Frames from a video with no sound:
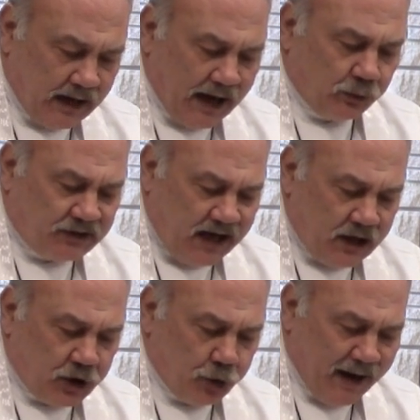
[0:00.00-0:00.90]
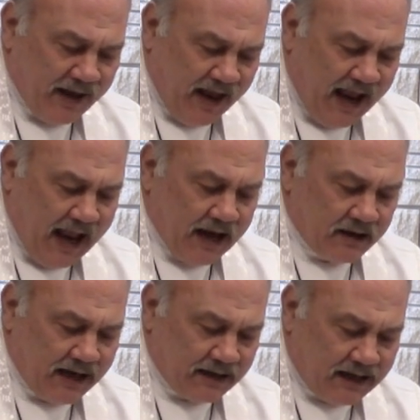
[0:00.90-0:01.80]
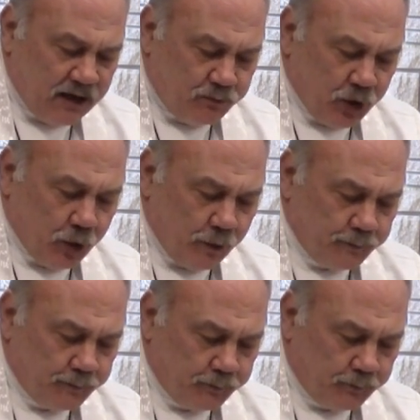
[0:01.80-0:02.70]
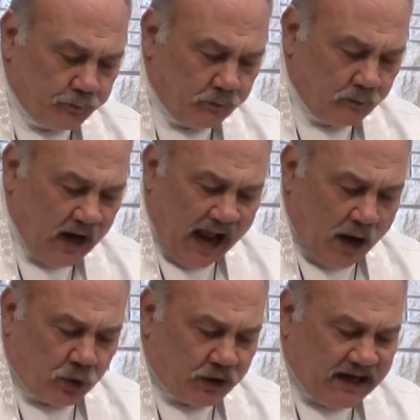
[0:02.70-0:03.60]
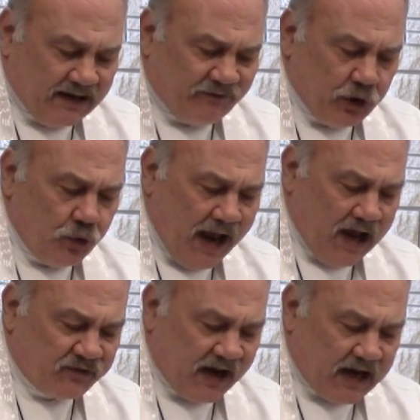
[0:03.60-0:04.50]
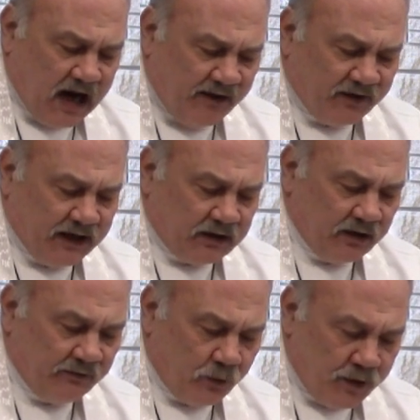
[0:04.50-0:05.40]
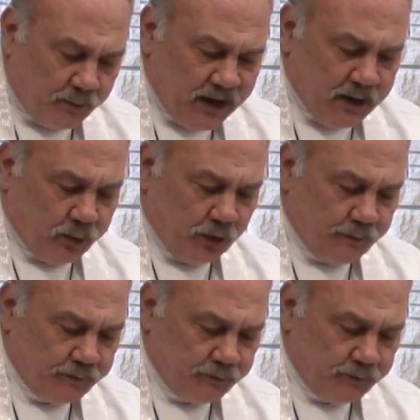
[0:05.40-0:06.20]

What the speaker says: I will take you by the hand and keep you. I will give you as a covenant for the people,